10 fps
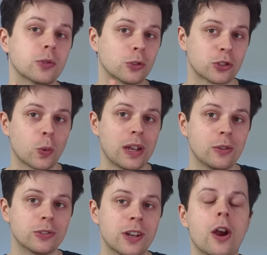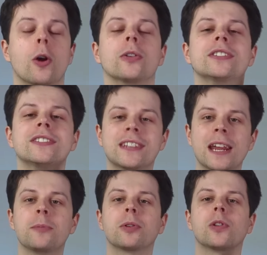or squeals, are a
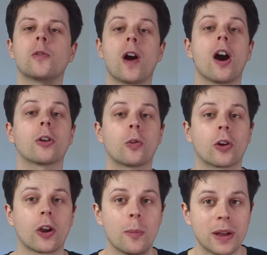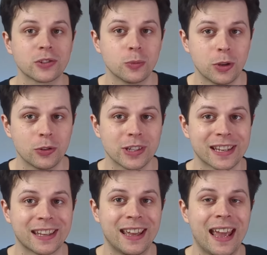staple of hard rock and metal music,